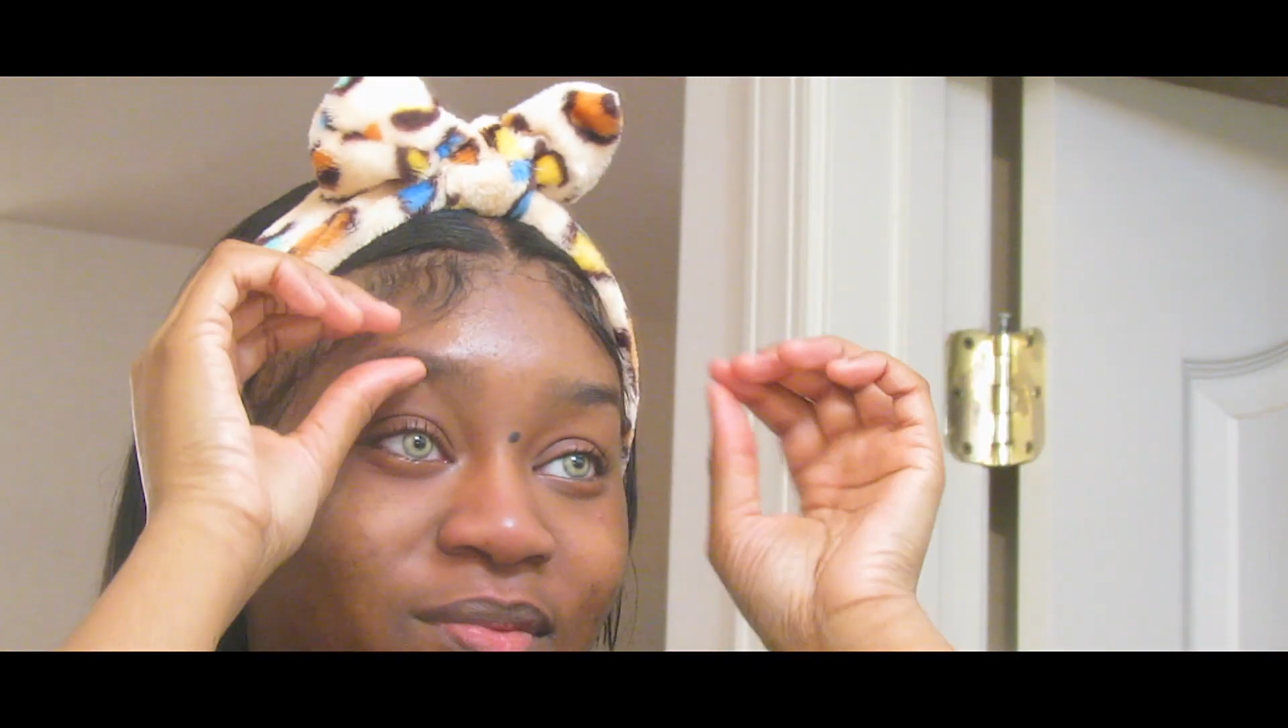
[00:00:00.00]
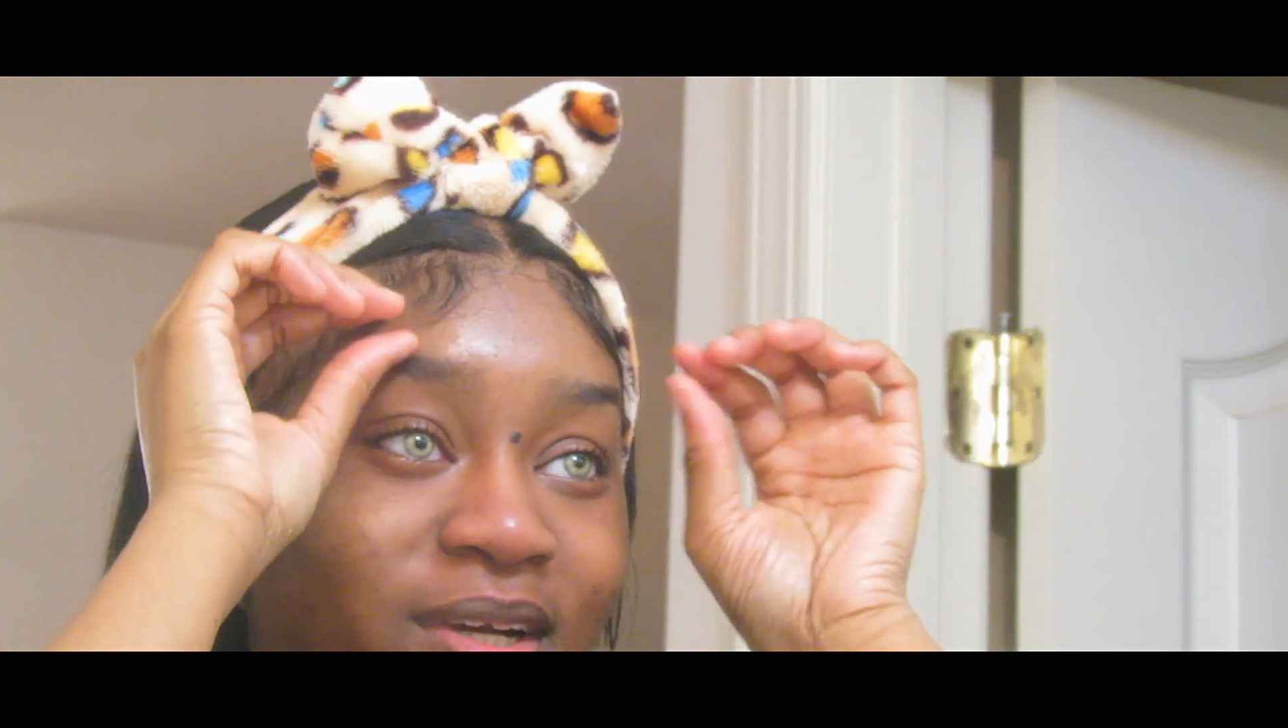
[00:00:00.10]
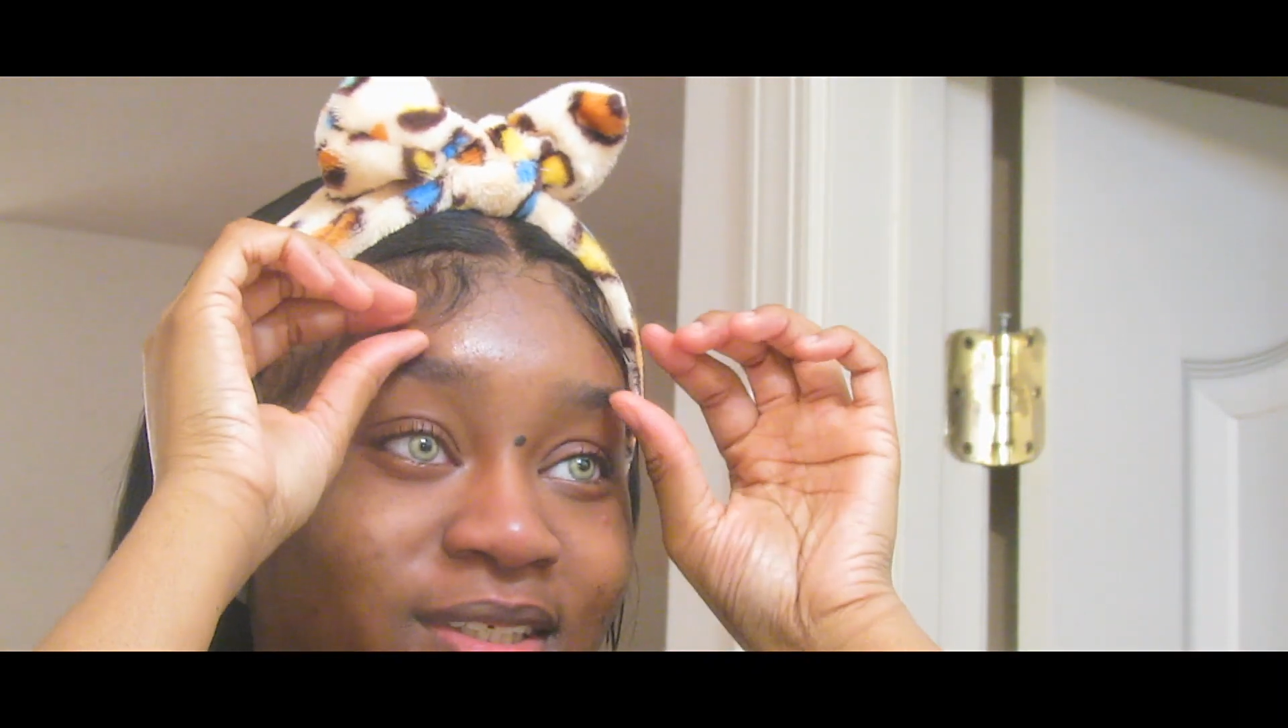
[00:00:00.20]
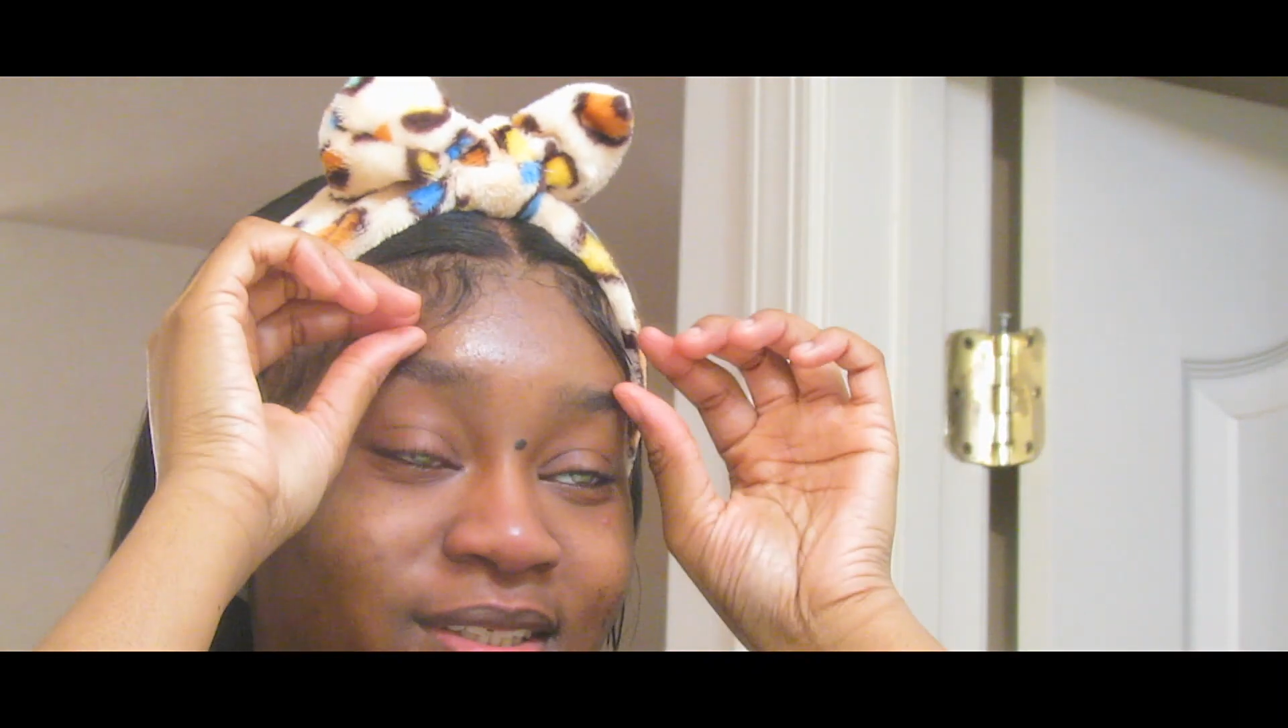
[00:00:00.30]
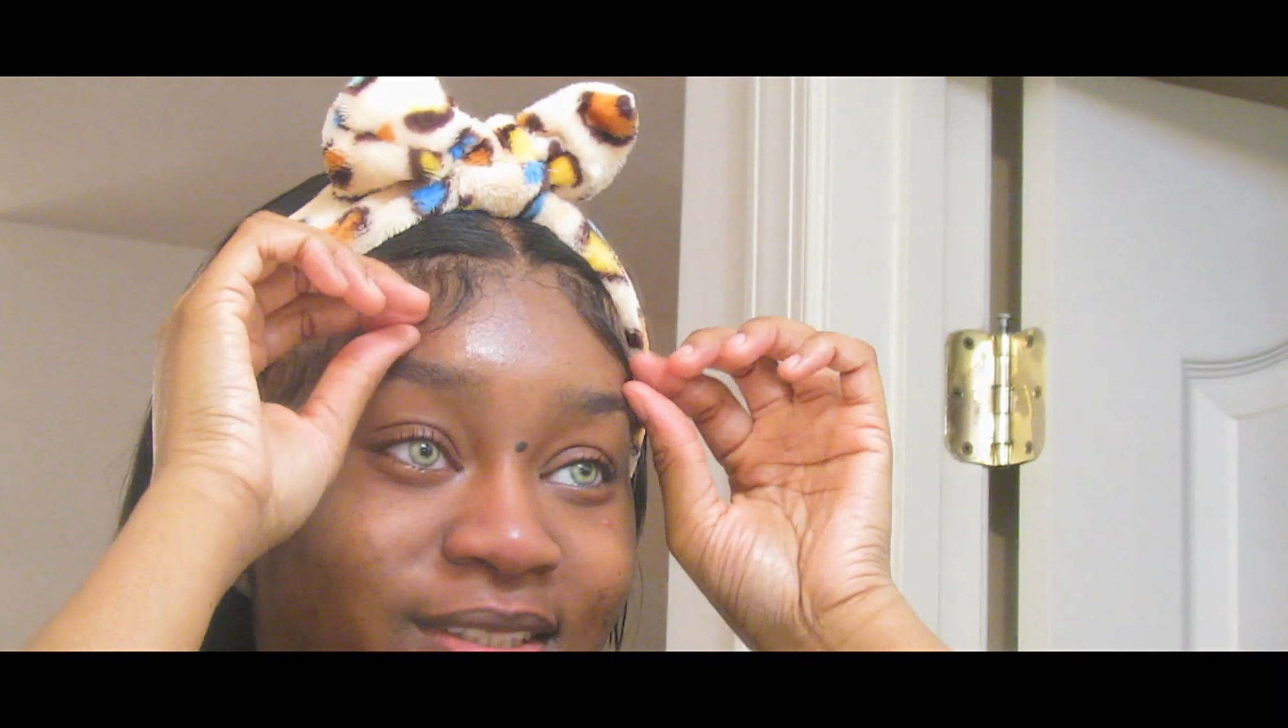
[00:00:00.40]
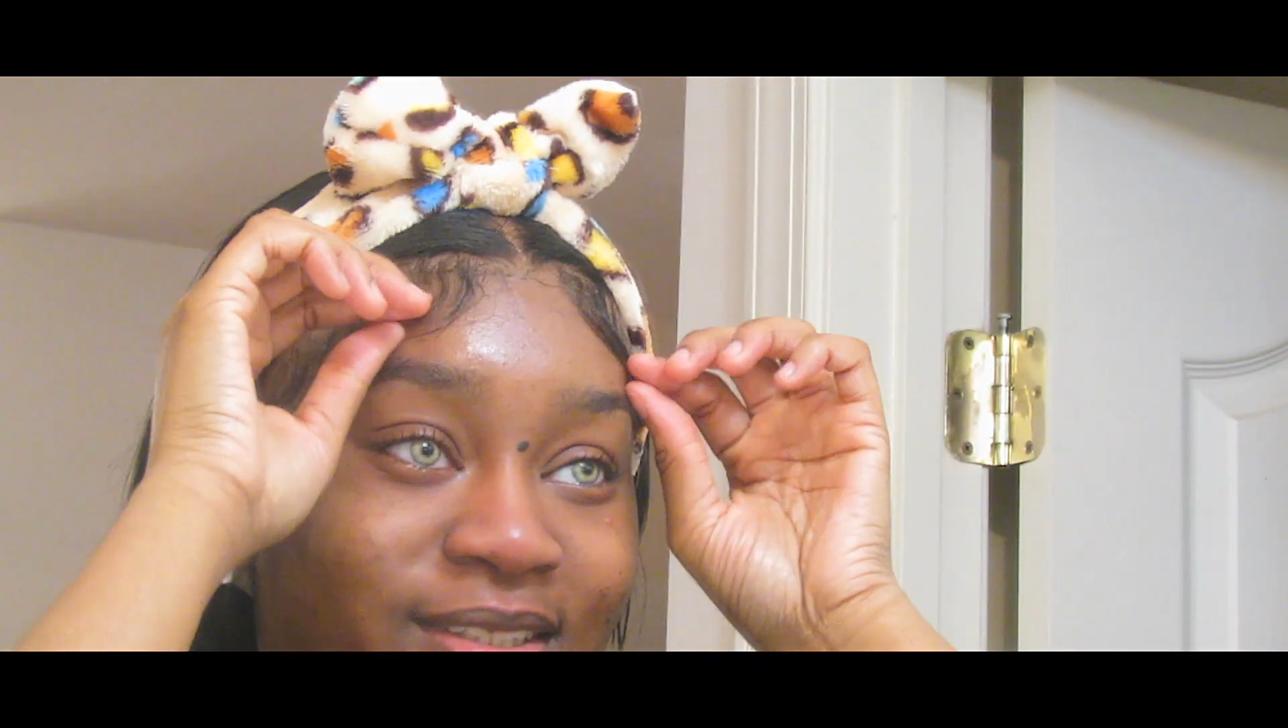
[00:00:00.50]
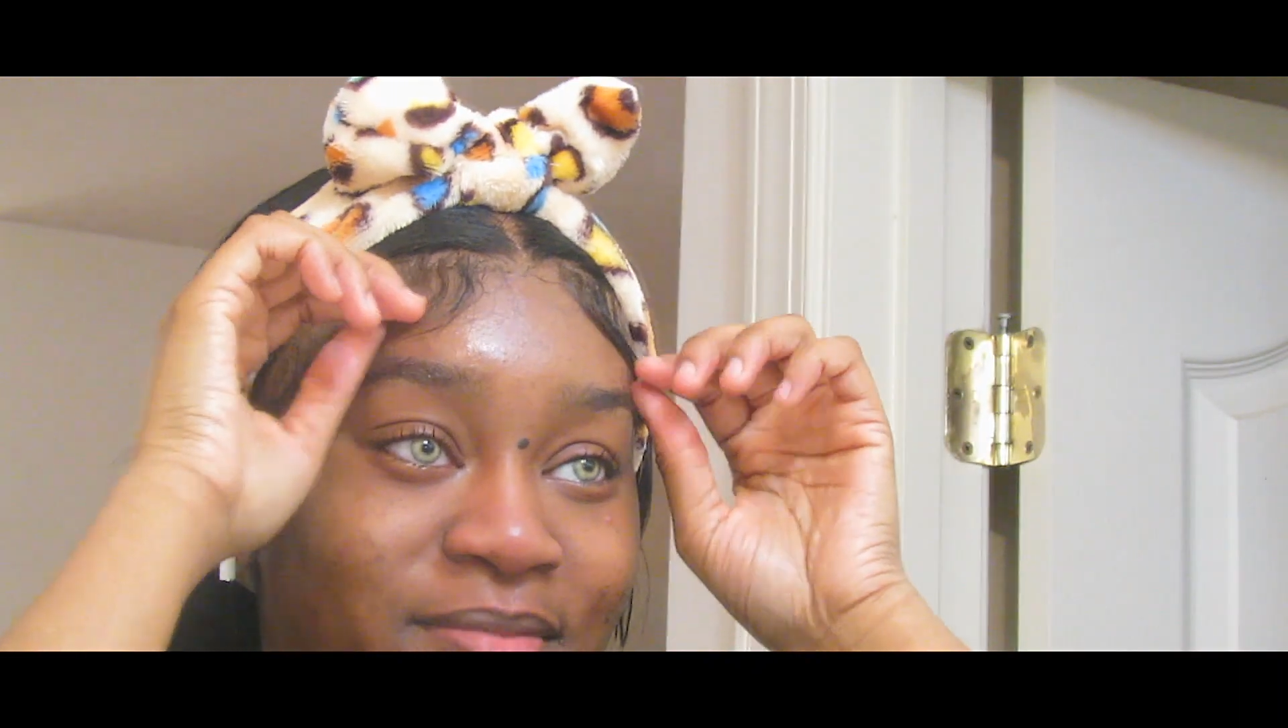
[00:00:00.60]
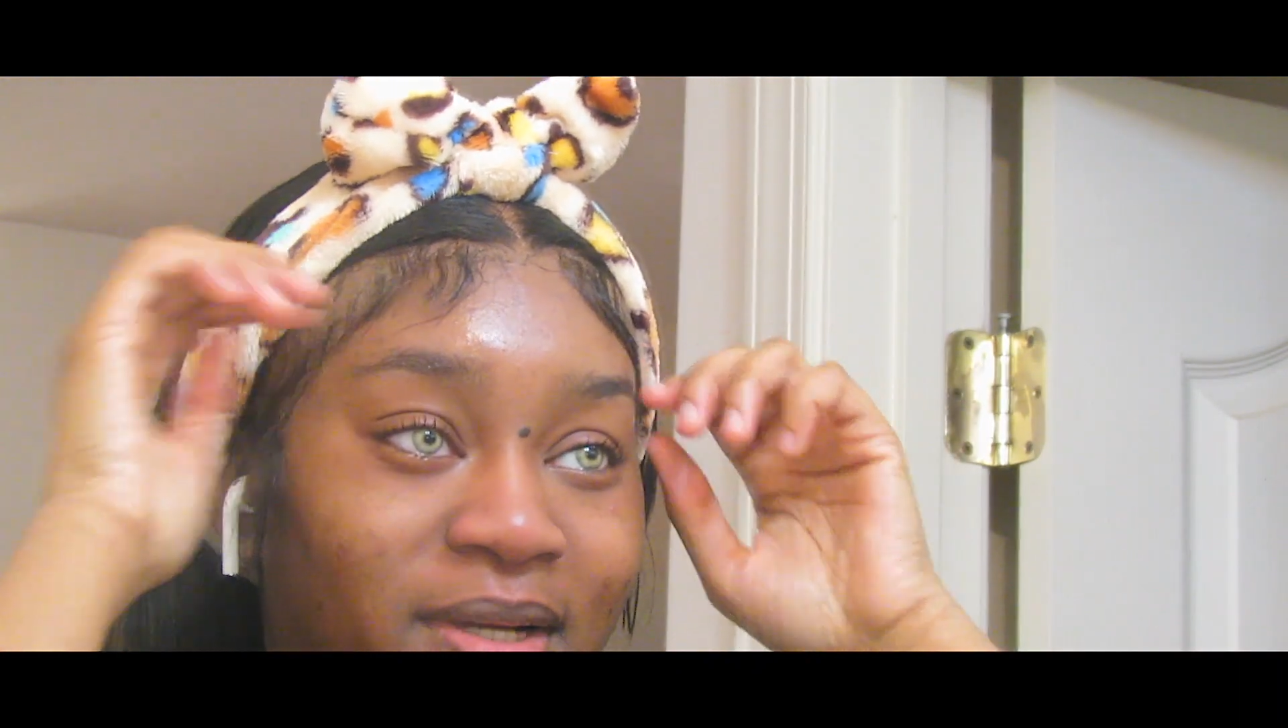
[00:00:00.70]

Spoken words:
weird just to see